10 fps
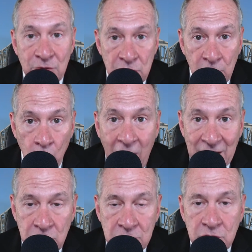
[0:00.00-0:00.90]
And you can
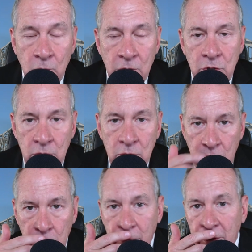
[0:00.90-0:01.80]
watch us on
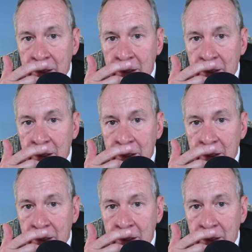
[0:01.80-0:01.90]
YouTube